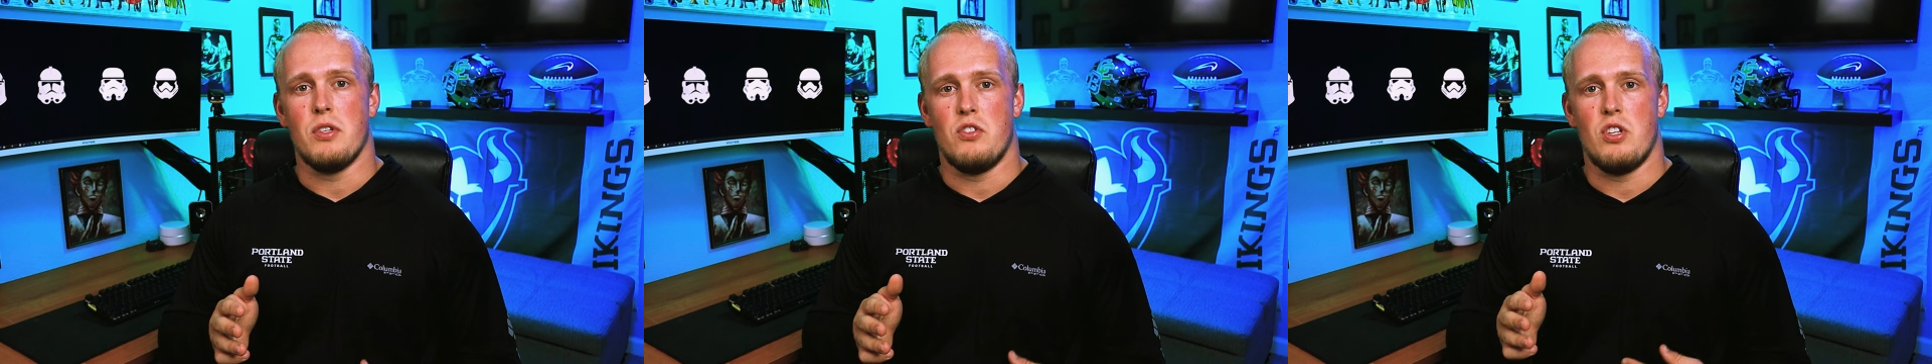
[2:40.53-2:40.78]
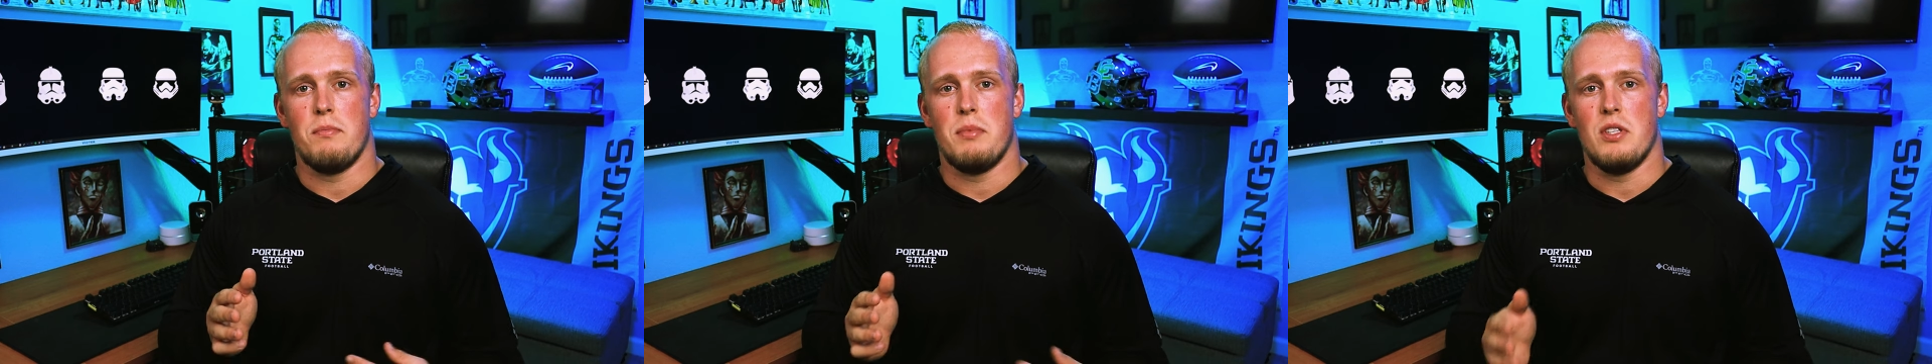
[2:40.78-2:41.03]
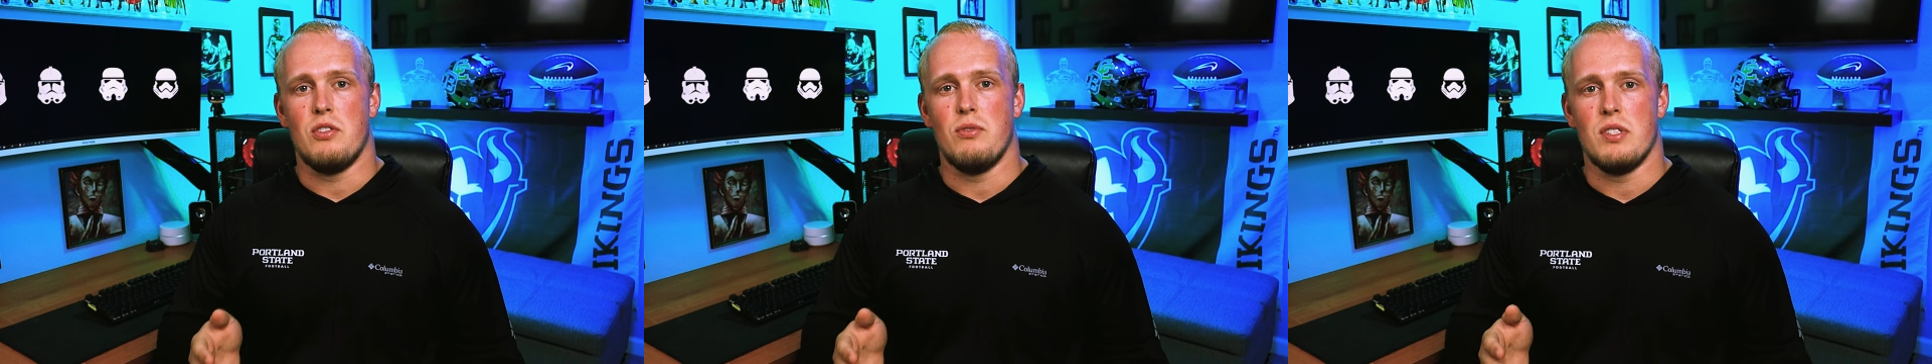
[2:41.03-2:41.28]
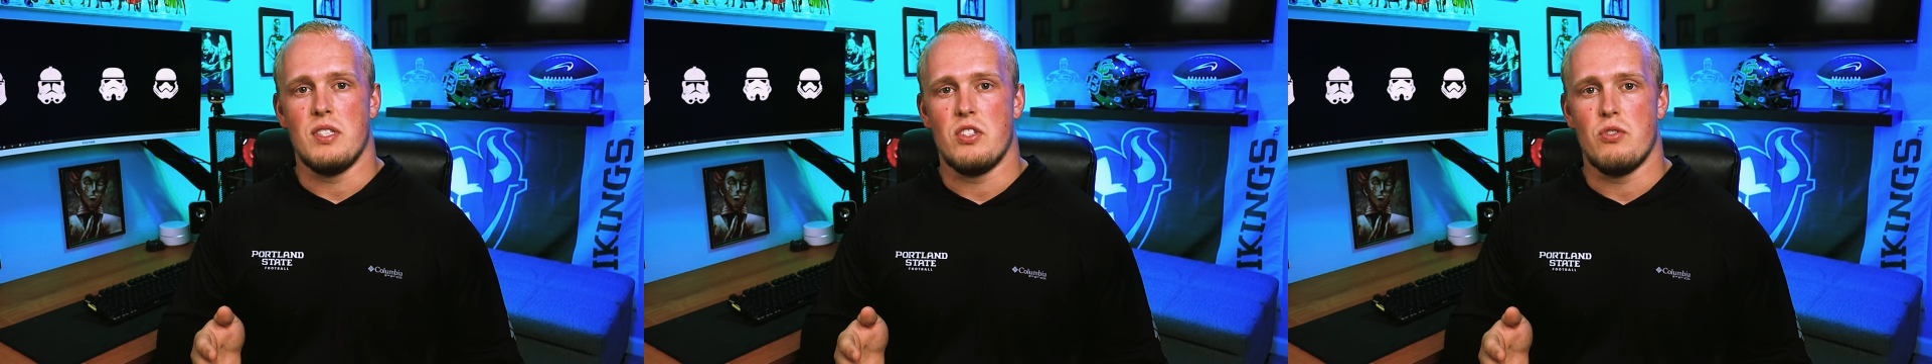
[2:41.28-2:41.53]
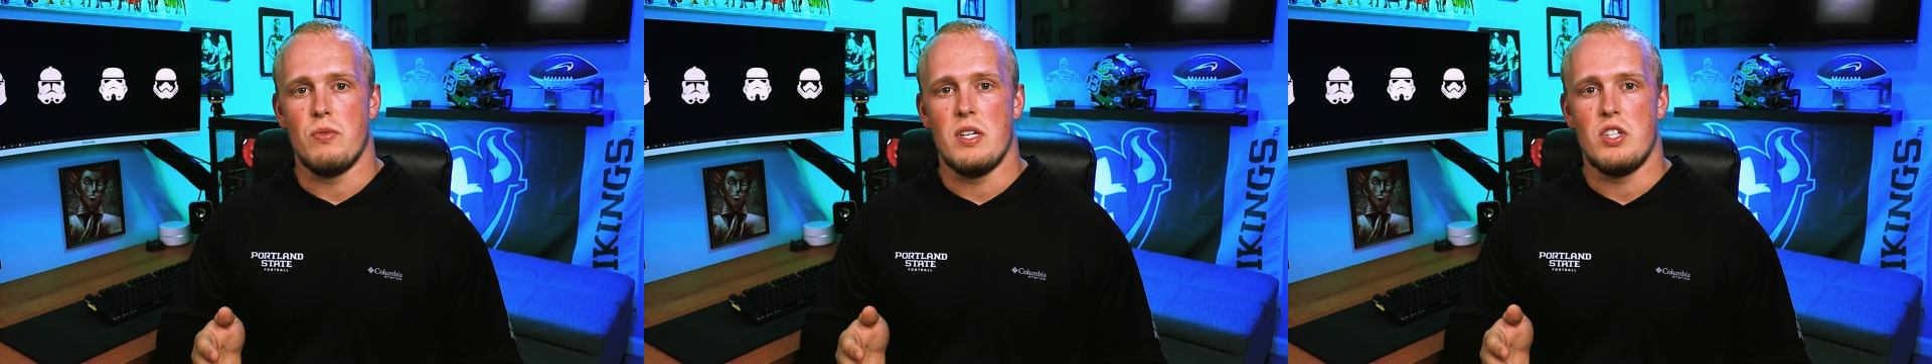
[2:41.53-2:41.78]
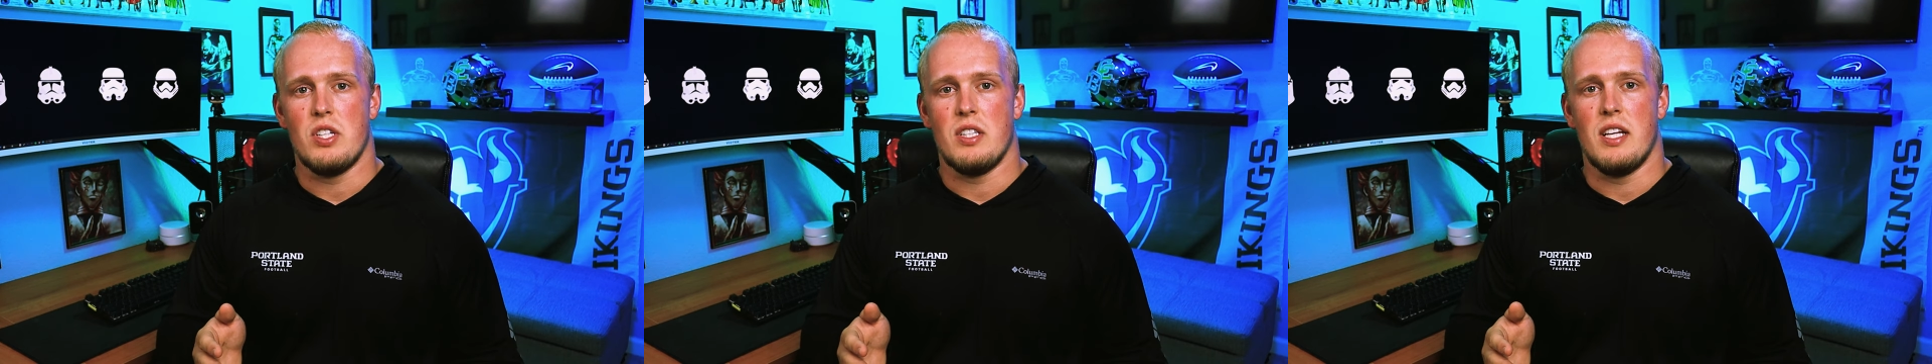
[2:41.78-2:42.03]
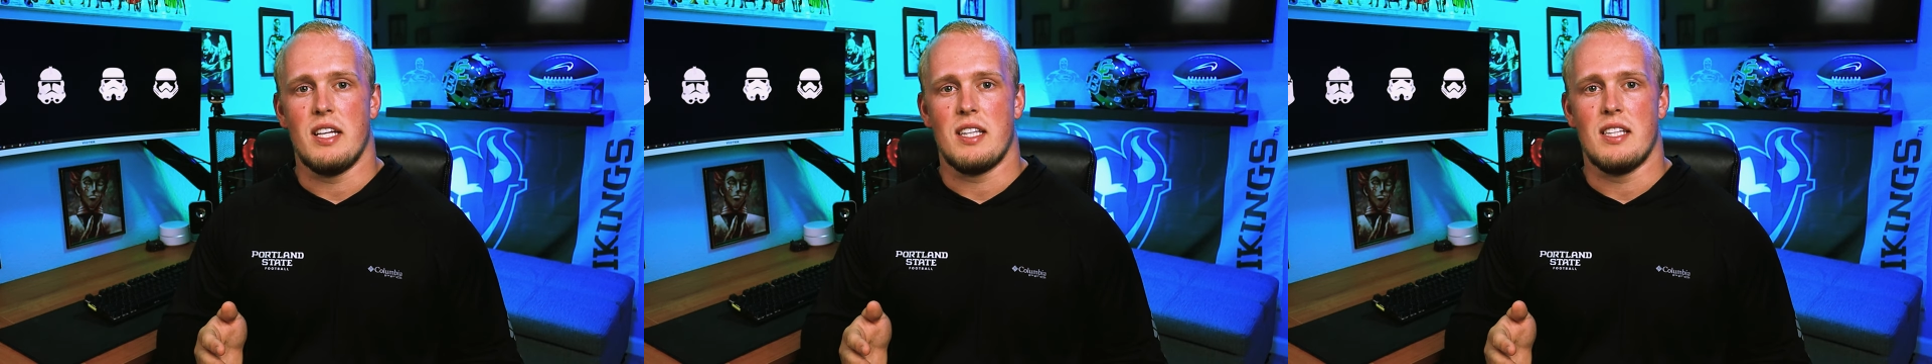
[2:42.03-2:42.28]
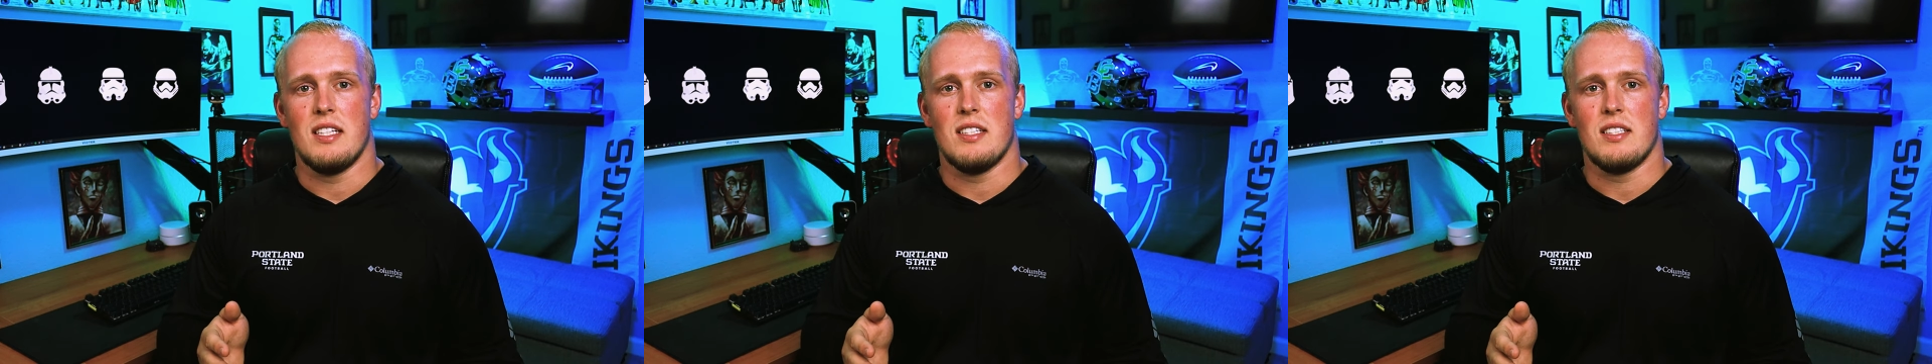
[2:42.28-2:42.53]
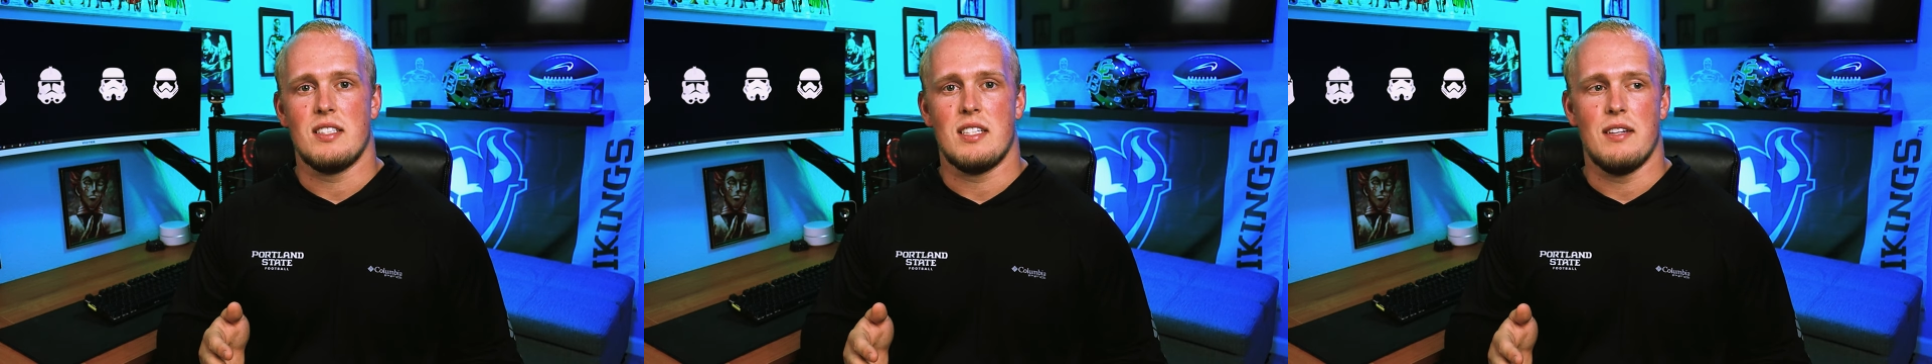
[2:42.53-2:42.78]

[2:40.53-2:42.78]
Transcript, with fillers: to jump into a situation like this,